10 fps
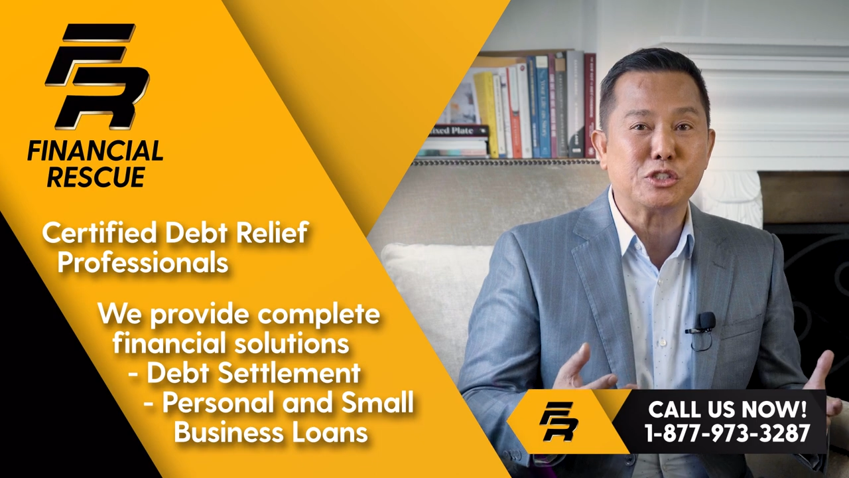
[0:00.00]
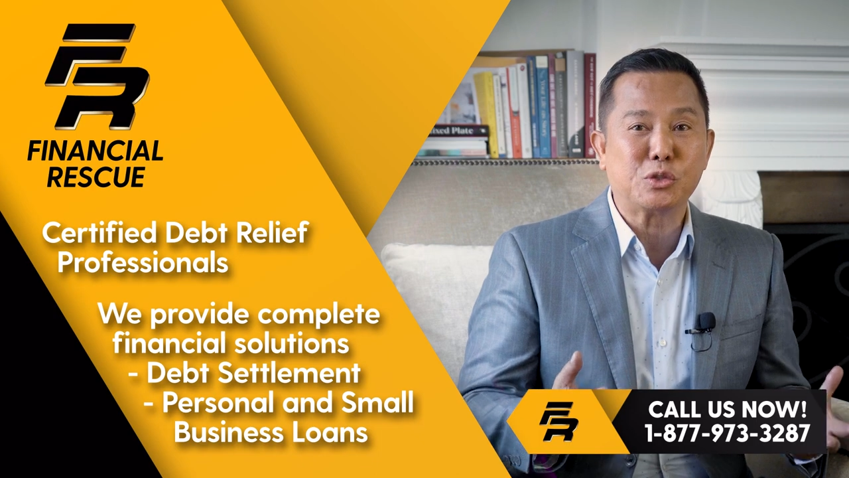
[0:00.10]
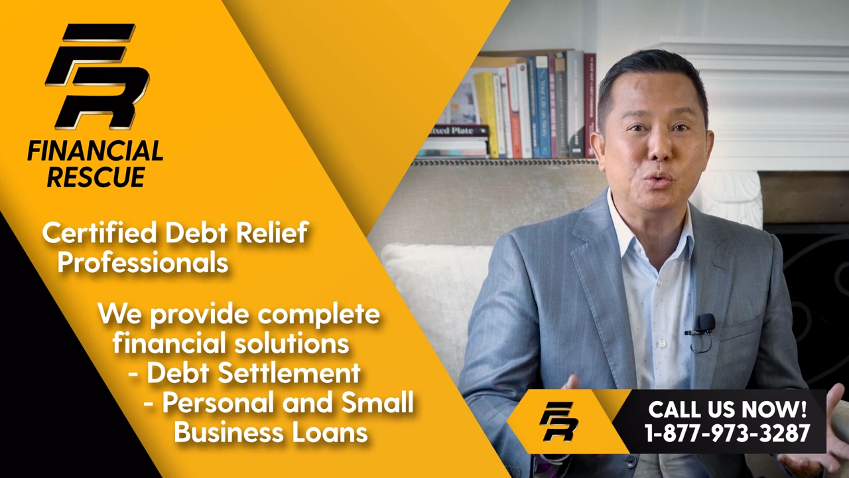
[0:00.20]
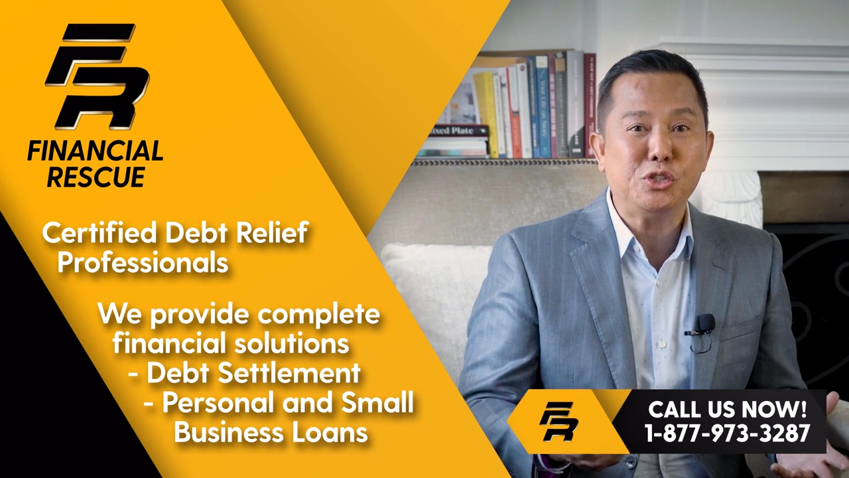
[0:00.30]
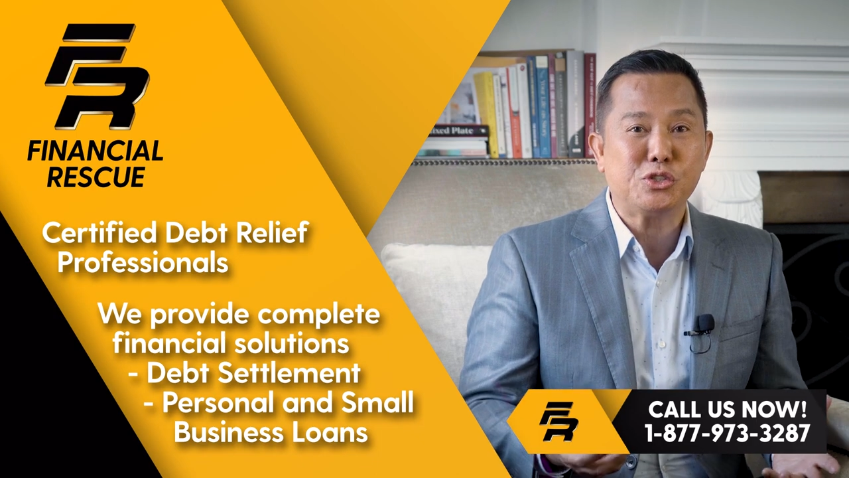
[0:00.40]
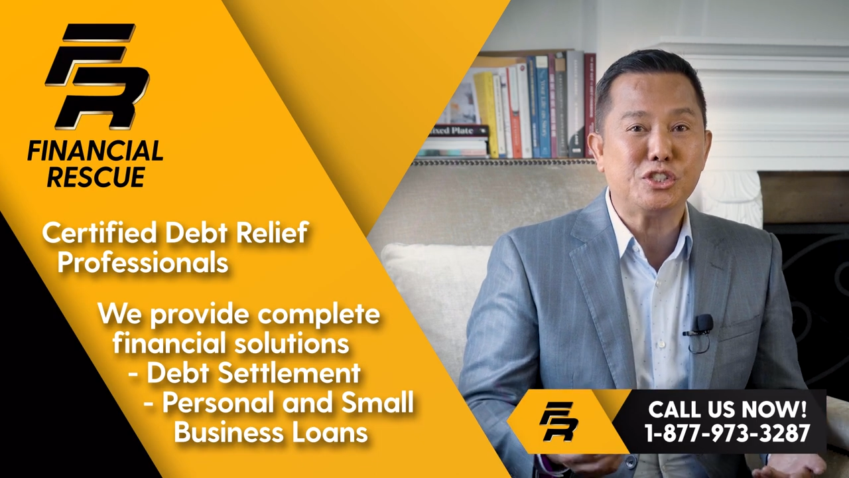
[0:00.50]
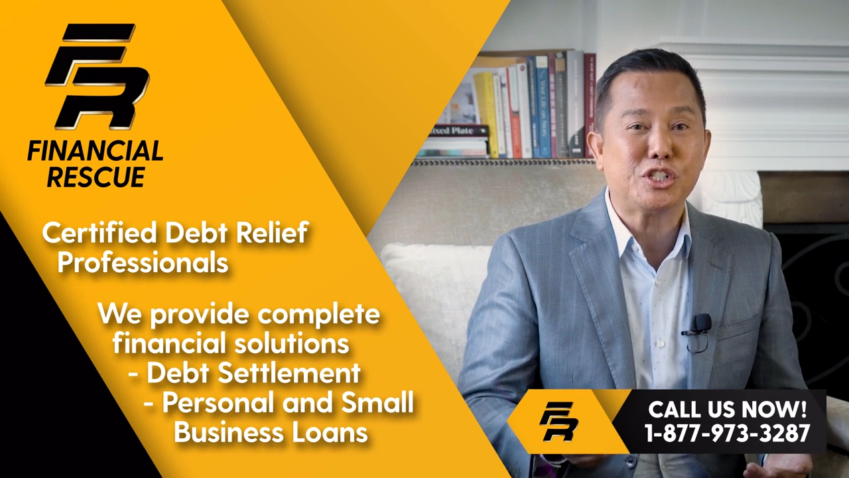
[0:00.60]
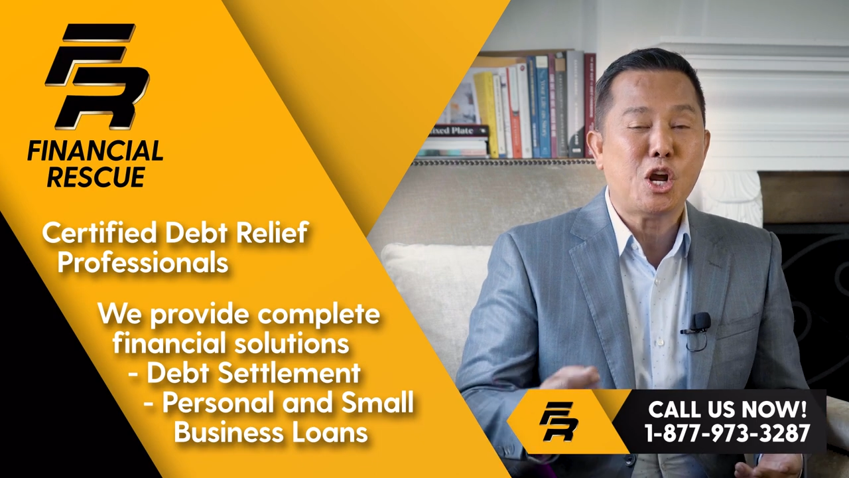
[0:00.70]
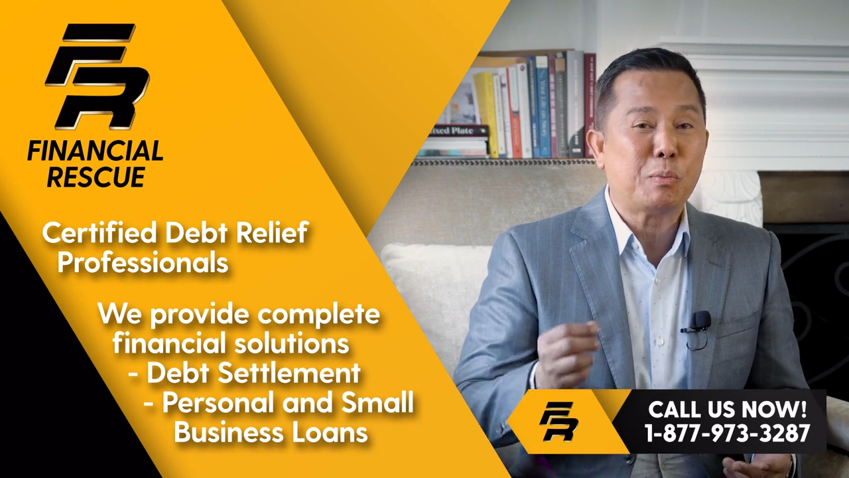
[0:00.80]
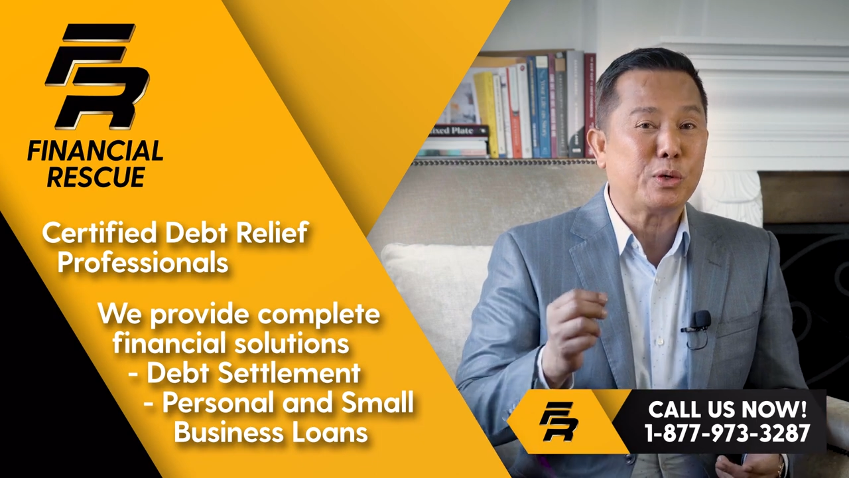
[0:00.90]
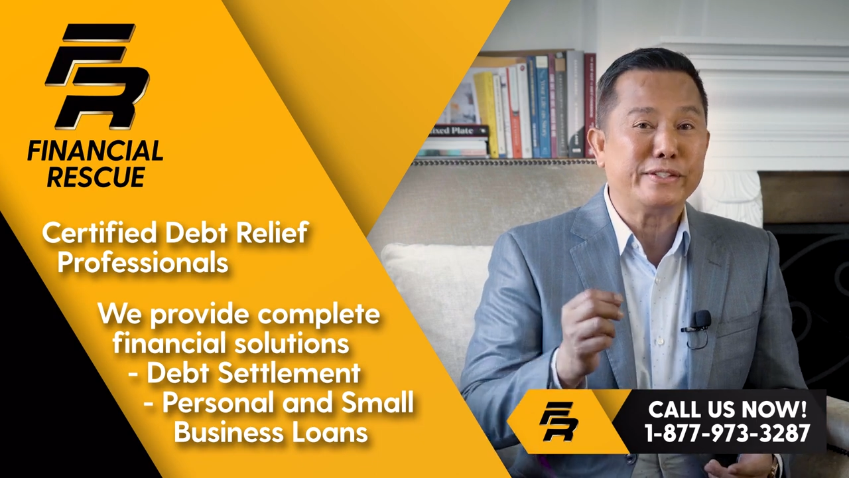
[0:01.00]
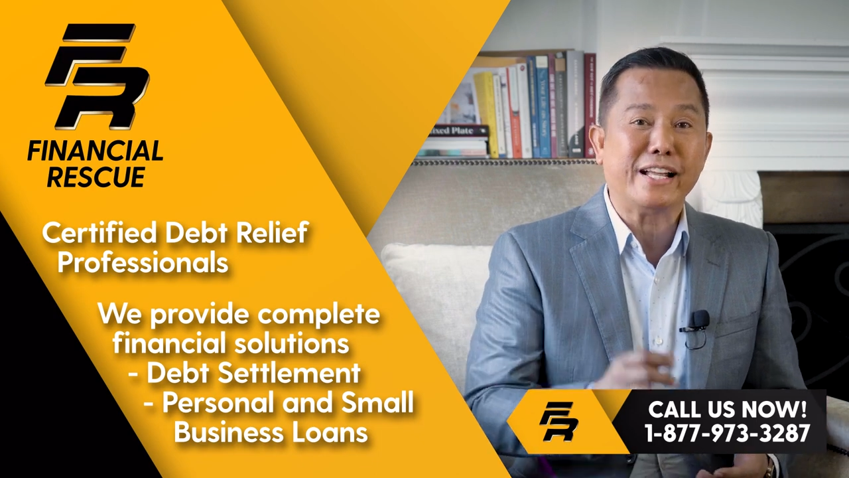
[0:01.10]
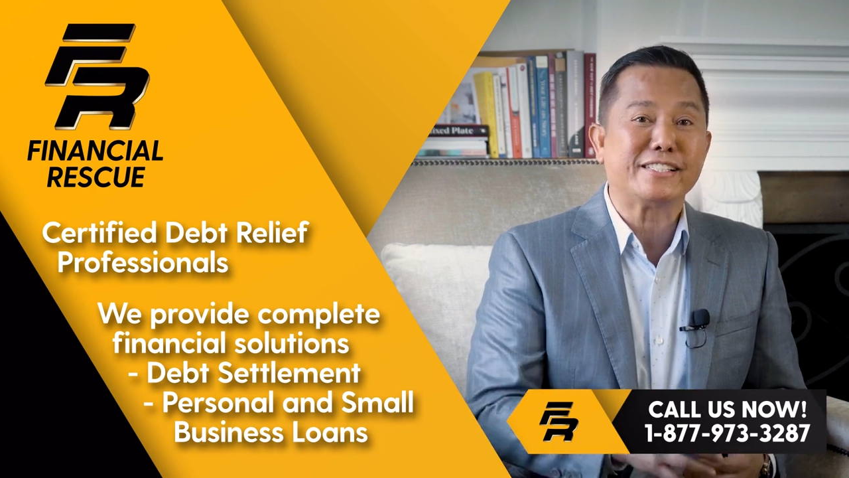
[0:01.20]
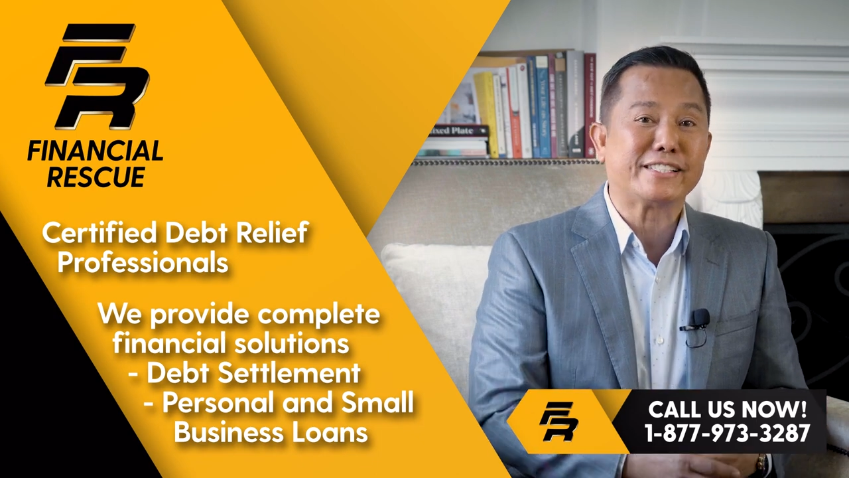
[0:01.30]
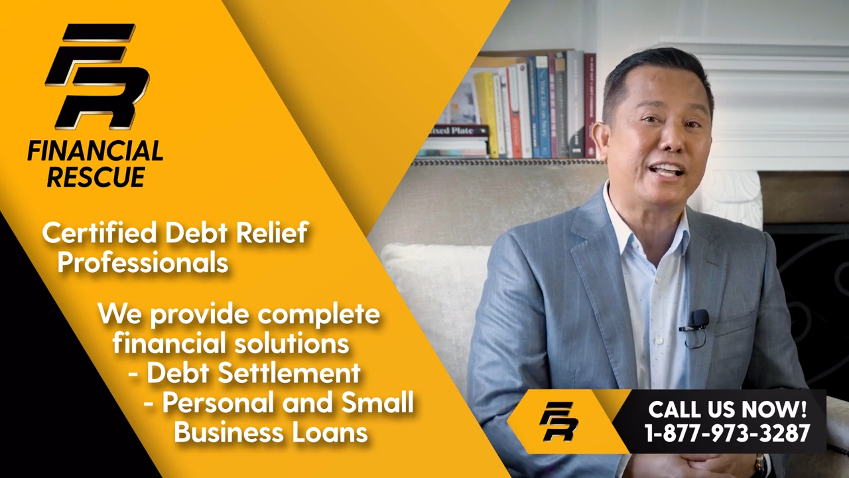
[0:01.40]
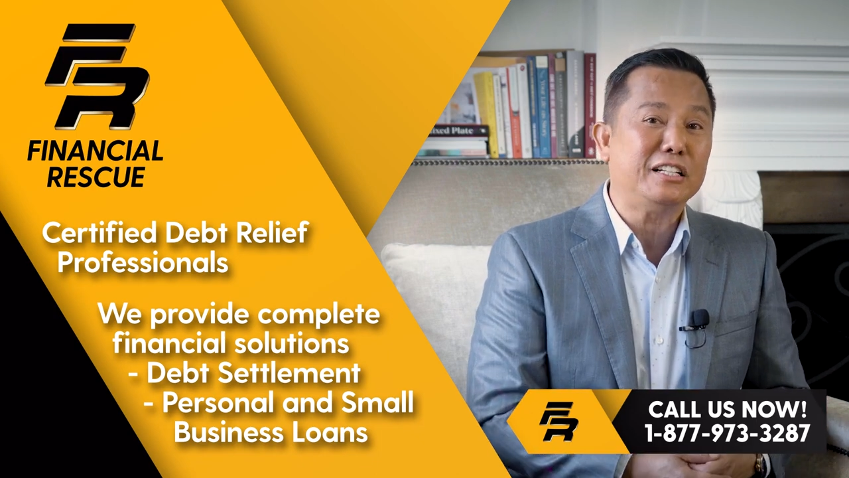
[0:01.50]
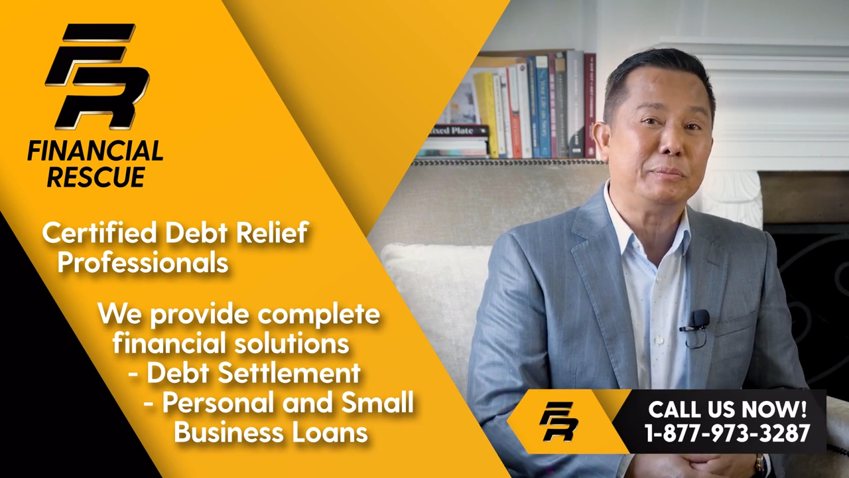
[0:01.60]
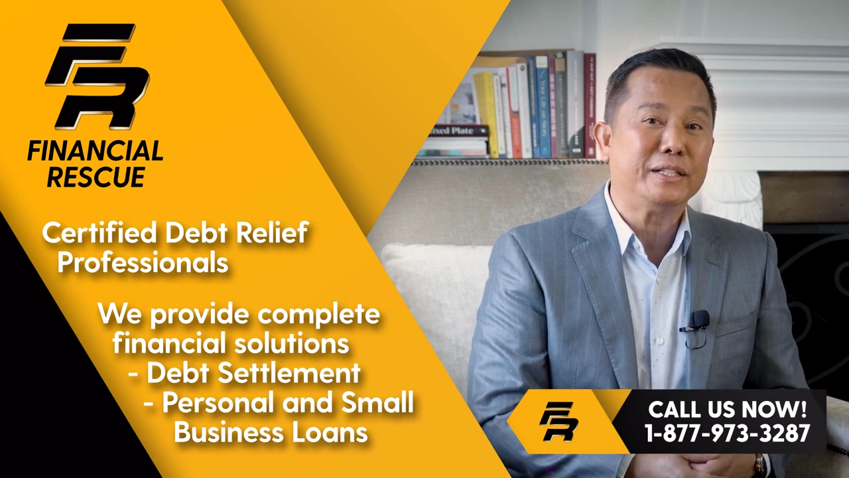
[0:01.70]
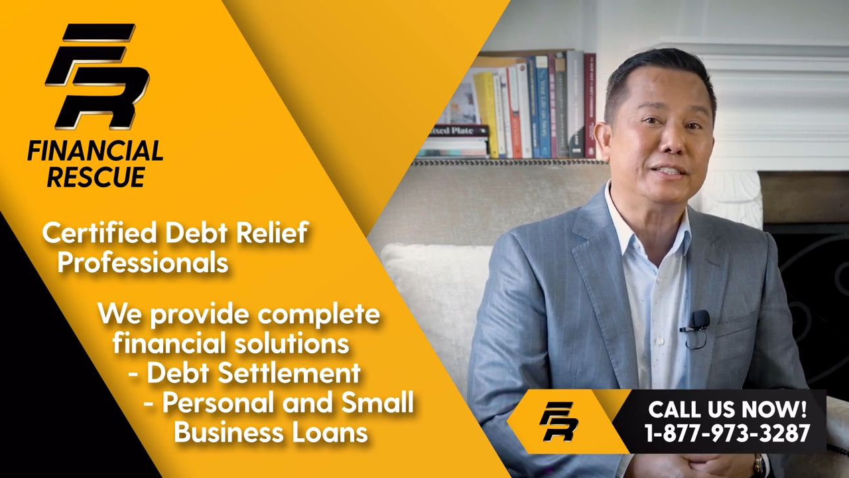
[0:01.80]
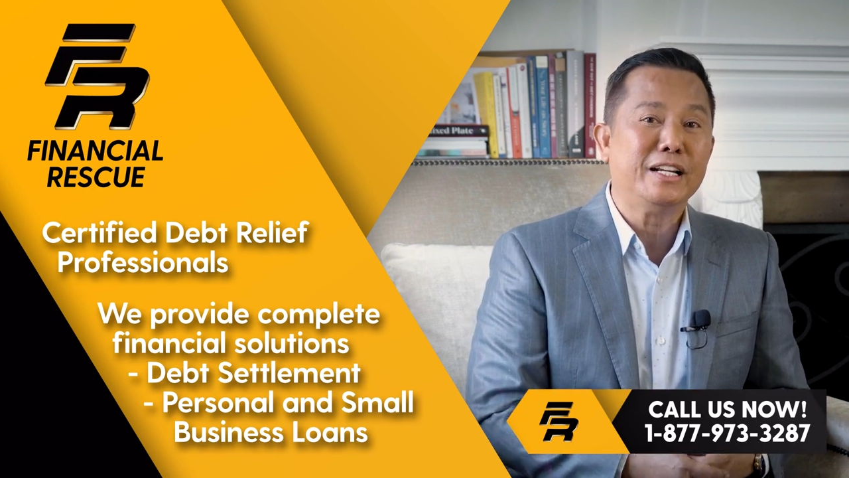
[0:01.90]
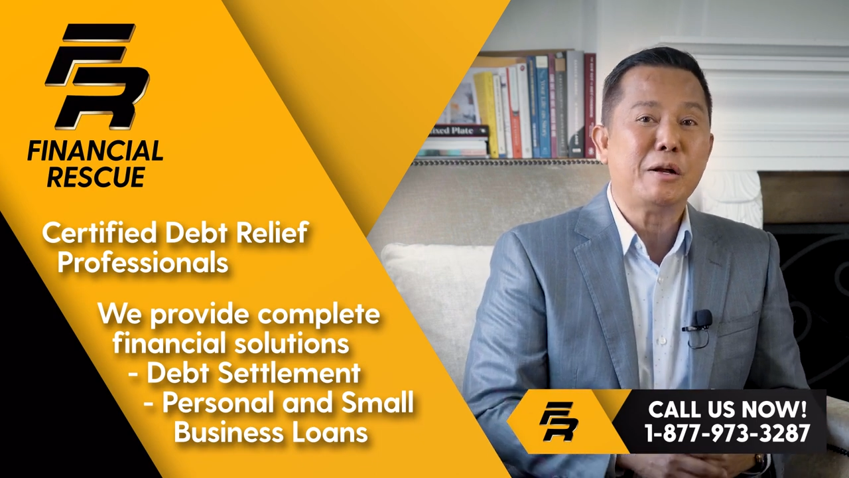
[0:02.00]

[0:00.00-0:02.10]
solutions for debt settlement,